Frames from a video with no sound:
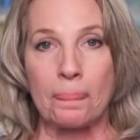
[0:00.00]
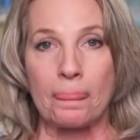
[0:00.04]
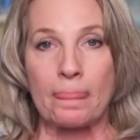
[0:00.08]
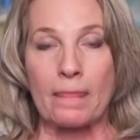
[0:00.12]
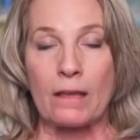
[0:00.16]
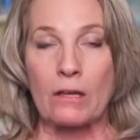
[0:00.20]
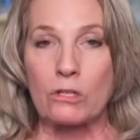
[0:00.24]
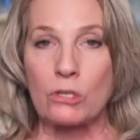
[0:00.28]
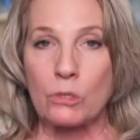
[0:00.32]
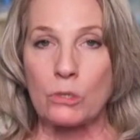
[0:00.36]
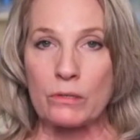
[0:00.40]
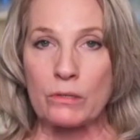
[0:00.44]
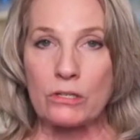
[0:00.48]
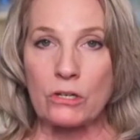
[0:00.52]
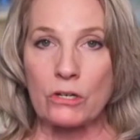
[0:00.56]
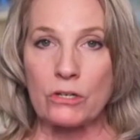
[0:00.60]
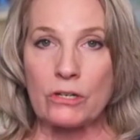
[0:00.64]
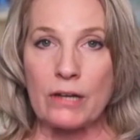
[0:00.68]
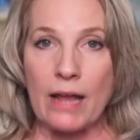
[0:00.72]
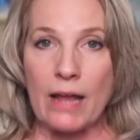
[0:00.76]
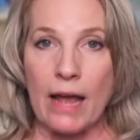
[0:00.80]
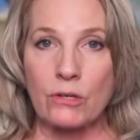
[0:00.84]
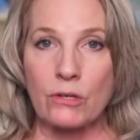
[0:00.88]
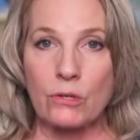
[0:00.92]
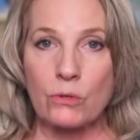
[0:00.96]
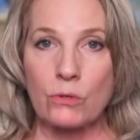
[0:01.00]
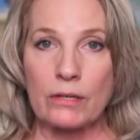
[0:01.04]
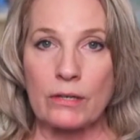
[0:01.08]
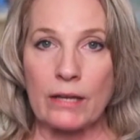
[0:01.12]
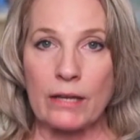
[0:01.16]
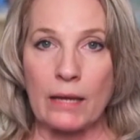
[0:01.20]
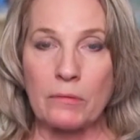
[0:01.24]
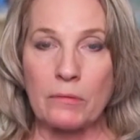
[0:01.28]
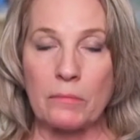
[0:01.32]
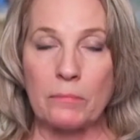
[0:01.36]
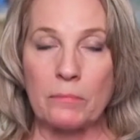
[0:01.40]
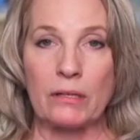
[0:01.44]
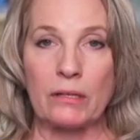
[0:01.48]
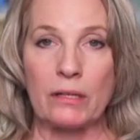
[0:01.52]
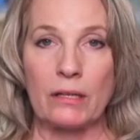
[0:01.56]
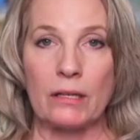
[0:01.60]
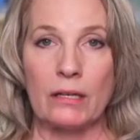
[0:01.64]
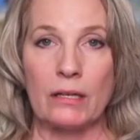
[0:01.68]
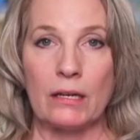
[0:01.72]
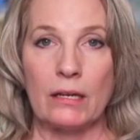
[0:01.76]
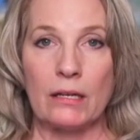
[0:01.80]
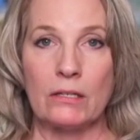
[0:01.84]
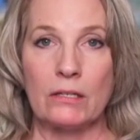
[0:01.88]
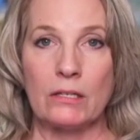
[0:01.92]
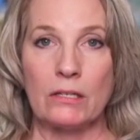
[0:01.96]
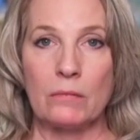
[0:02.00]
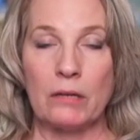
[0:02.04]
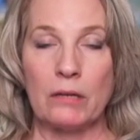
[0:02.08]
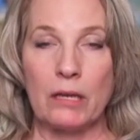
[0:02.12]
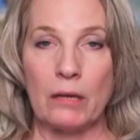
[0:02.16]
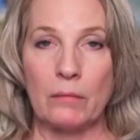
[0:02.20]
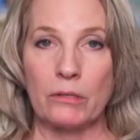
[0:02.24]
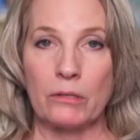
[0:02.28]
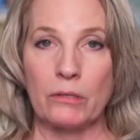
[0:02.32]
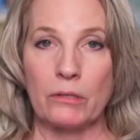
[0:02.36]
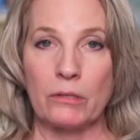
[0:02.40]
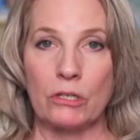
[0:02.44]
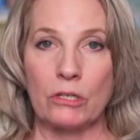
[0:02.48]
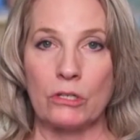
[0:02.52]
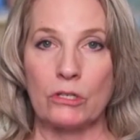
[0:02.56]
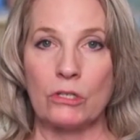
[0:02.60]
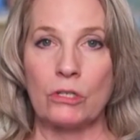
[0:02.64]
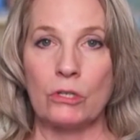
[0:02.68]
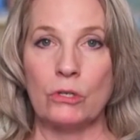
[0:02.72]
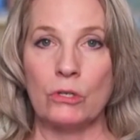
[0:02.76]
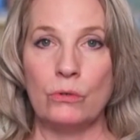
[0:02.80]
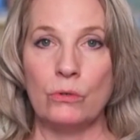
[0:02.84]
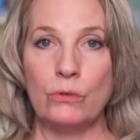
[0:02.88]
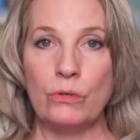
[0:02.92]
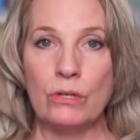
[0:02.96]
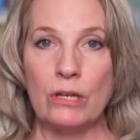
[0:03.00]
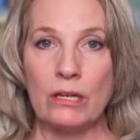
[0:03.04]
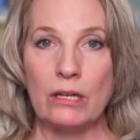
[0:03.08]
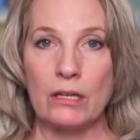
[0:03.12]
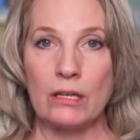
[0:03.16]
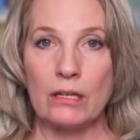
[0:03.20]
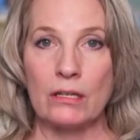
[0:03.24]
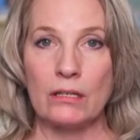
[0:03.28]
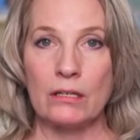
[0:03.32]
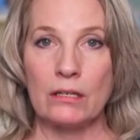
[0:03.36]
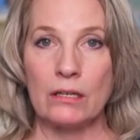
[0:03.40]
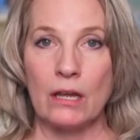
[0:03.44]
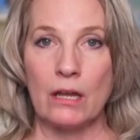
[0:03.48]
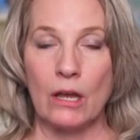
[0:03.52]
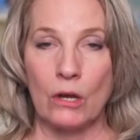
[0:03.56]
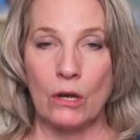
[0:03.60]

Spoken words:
So it's our natural capability to be able to tune in,